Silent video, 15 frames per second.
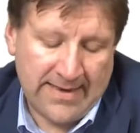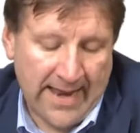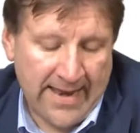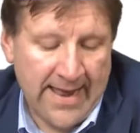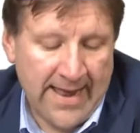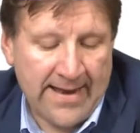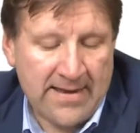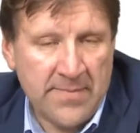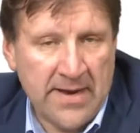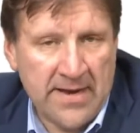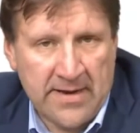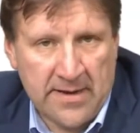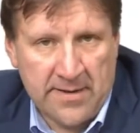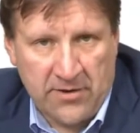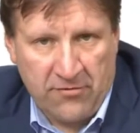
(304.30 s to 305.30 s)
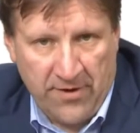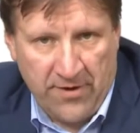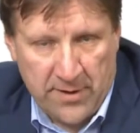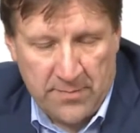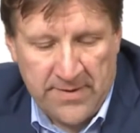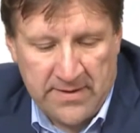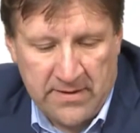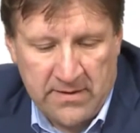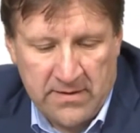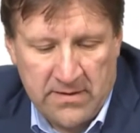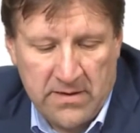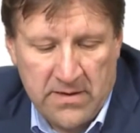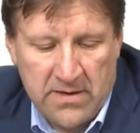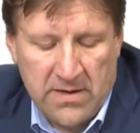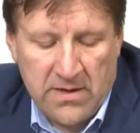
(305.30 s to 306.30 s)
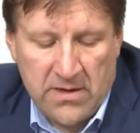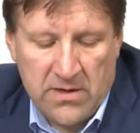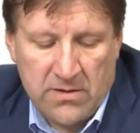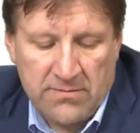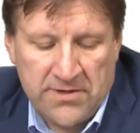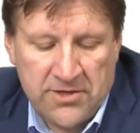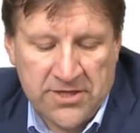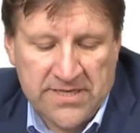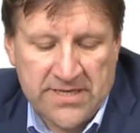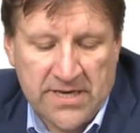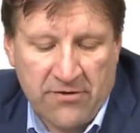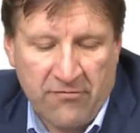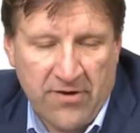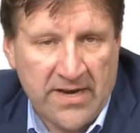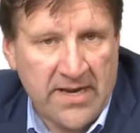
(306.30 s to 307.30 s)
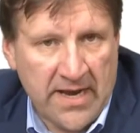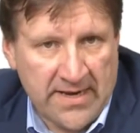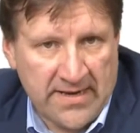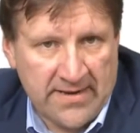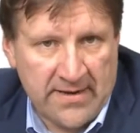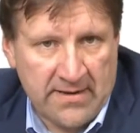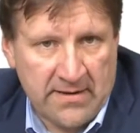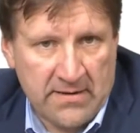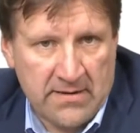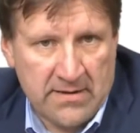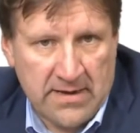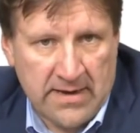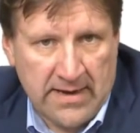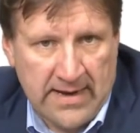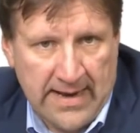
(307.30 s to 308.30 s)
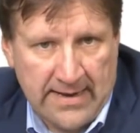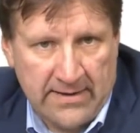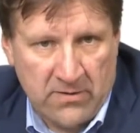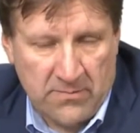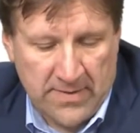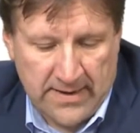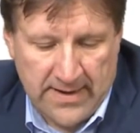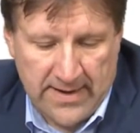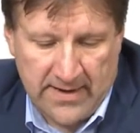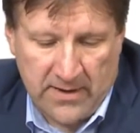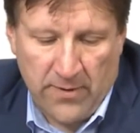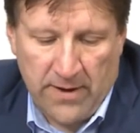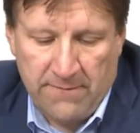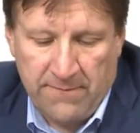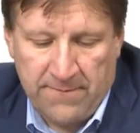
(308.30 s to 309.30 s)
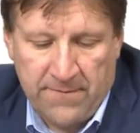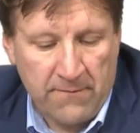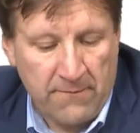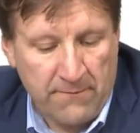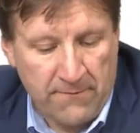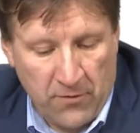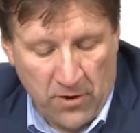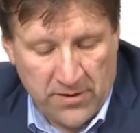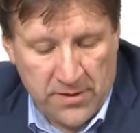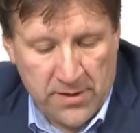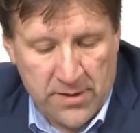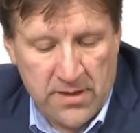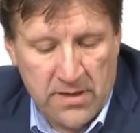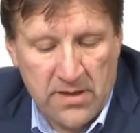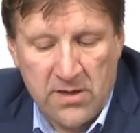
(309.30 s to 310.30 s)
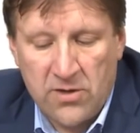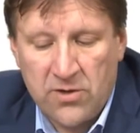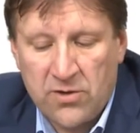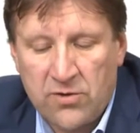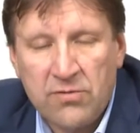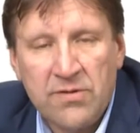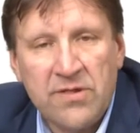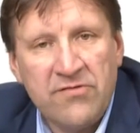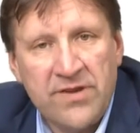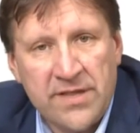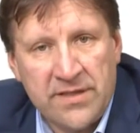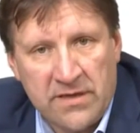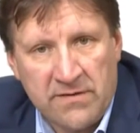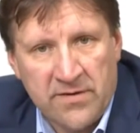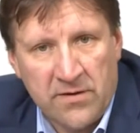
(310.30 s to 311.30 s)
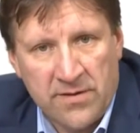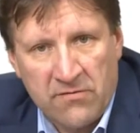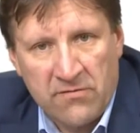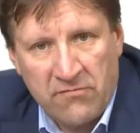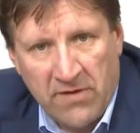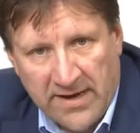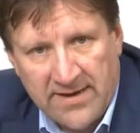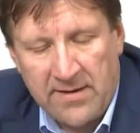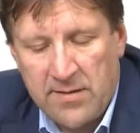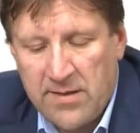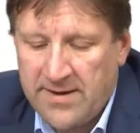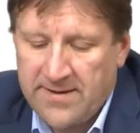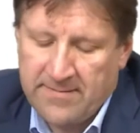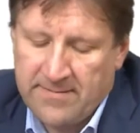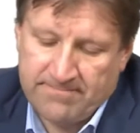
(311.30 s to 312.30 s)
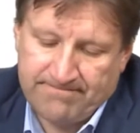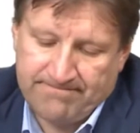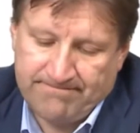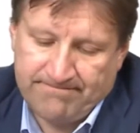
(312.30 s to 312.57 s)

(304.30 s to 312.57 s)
antenna element at the transmitter, which is radiating electromagnetic wave fronts to the receiver on the right hand side.